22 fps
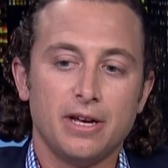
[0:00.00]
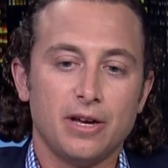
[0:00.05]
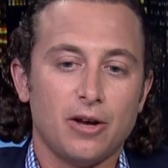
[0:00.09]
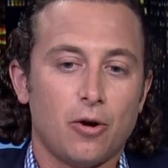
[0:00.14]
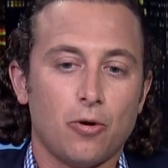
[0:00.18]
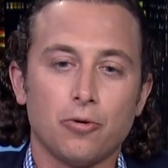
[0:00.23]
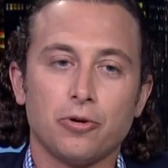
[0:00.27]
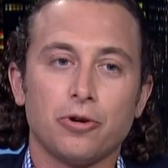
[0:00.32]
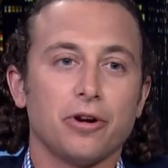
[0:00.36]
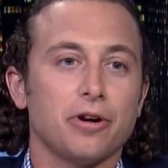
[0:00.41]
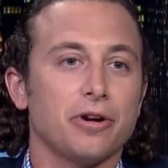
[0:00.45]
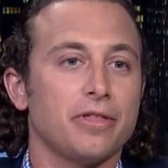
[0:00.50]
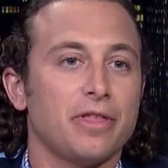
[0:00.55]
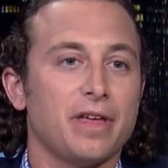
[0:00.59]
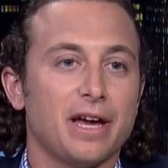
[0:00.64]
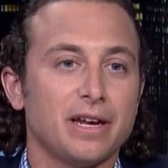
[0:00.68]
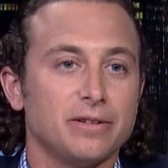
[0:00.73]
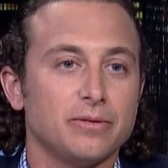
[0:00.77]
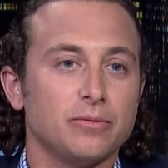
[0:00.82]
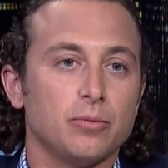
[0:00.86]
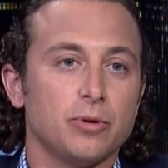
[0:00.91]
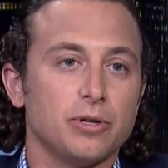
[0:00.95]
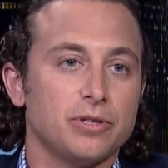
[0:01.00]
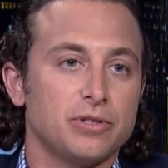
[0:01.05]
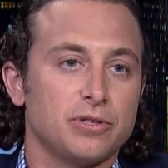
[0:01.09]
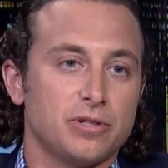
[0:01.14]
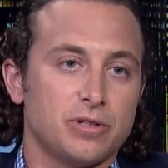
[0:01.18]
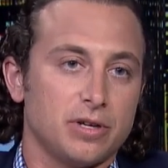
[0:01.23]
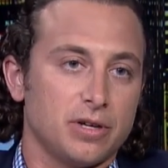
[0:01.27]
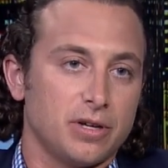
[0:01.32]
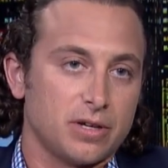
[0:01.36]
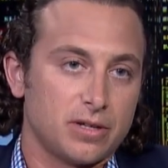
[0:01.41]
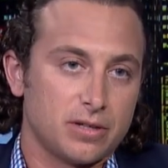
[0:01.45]
owner that
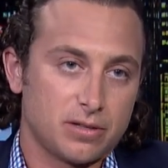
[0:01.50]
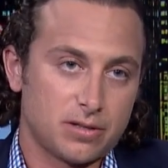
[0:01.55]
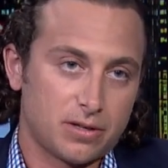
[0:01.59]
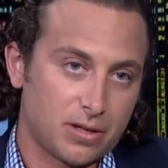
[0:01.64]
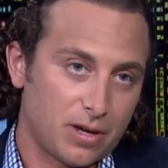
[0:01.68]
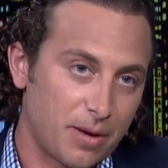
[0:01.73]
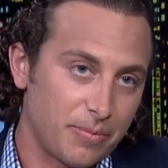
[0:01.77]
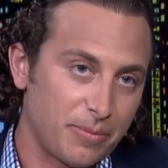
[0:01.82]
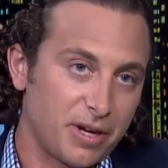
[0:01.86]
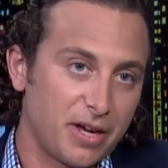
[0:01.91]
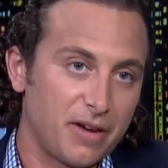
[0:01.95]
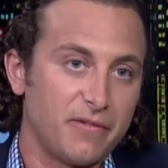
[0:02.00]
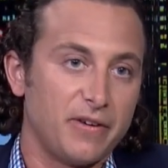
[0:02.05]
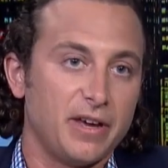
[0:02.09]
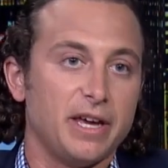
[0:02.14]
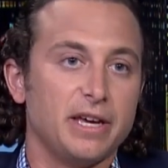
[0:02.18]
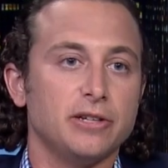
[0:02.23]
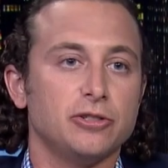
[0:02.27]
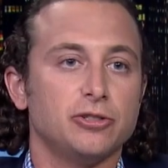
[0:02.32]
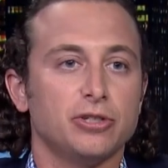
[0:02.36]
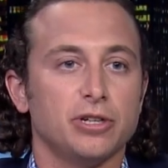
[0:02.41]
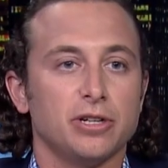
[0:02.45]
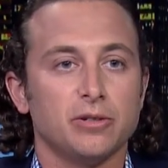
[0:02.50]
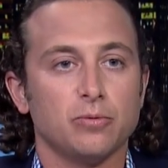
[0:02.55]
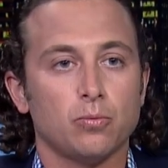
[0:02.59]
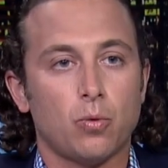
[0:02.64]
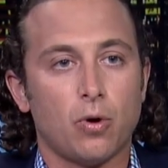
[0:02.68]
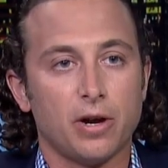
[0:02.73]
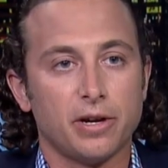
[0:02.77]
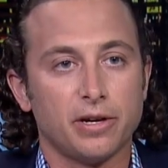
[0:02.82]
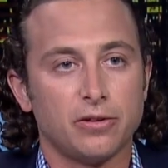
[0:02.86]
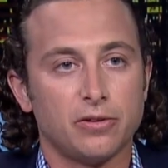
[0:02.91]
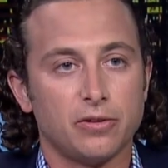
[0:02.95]
was coming of age and
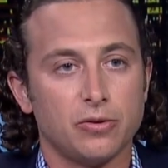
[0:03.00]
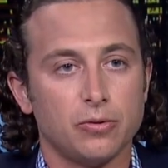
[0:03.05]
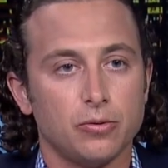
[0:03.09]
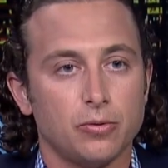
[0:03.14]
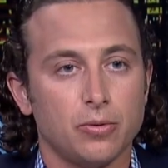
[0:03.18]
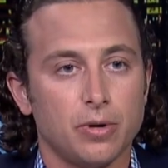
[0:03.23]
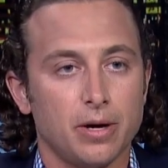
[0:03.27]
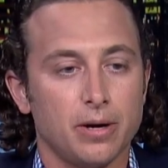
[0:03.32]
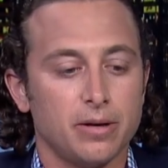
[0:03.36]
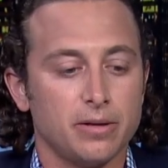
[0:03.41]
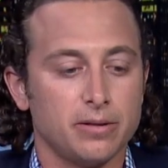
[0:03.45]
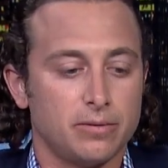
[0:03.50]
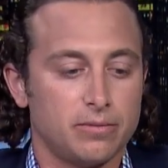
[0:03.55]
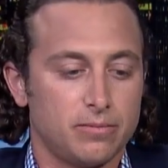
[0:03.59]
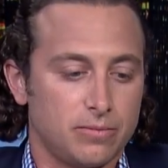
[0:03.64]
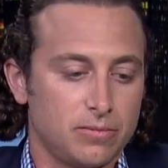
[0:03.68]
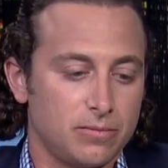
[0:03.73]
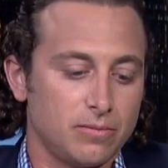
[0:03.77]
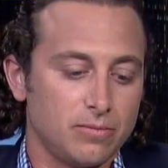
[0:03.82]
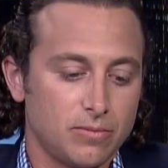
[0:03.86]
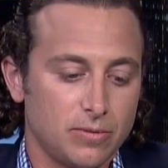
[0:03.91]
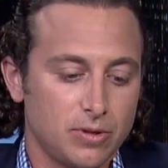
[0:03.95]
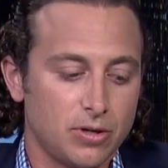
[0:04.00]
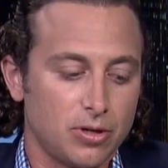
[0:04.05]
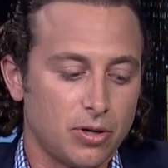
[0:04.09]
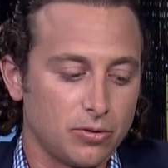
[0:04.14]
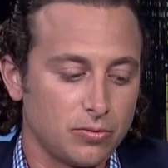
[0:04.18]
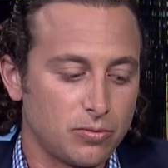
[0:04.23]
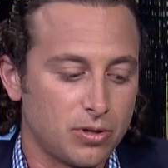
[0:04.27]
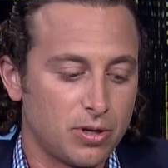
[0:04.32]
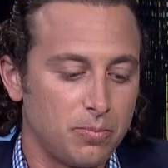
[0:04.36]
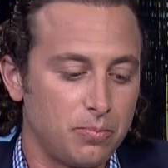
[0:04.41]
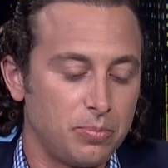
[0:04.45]
wanted to
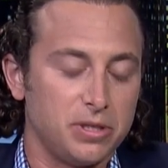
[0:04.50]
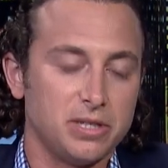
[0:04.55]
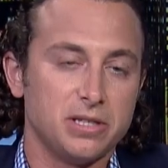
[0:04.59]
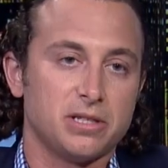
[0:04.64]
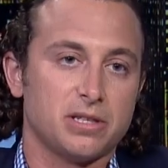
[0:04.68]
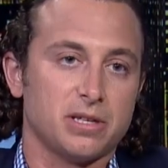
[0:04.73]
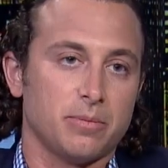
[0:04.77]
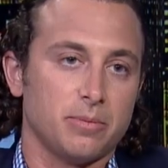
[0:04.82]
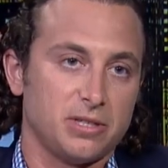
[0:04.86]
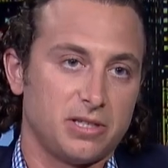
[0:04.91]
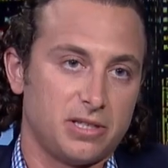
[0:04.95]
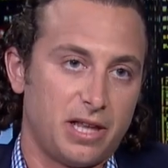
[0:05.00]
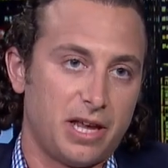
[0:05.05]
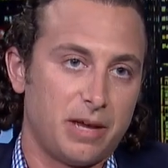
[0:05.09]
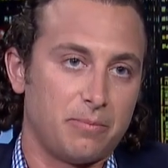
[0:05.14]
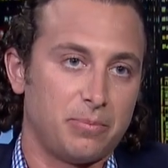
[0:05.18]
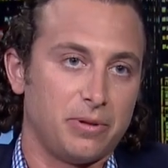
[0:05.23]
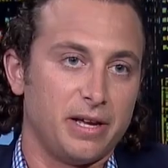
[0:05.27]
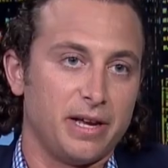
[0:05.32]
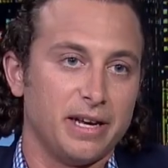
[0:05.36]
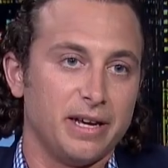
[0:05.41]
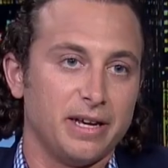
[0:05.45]
complete some estate planning.